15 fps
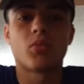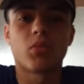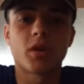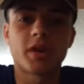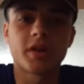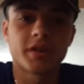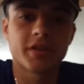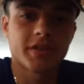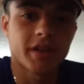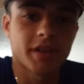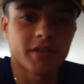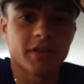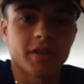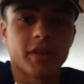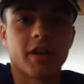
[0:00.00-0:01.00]
We're going to
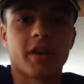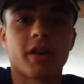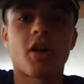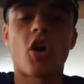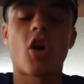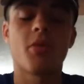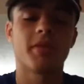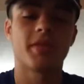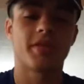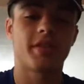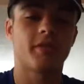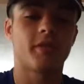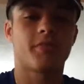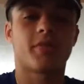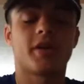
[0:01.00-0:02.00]
discuss the common
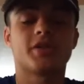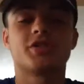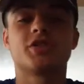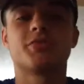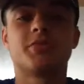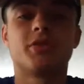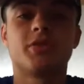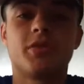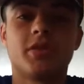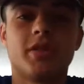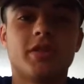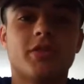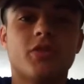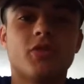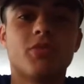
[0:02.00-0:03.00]
theme of prejudice
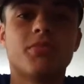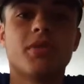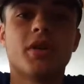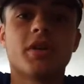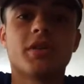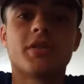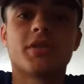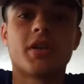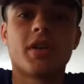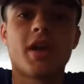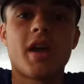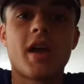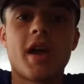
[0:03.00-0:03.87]
between these two books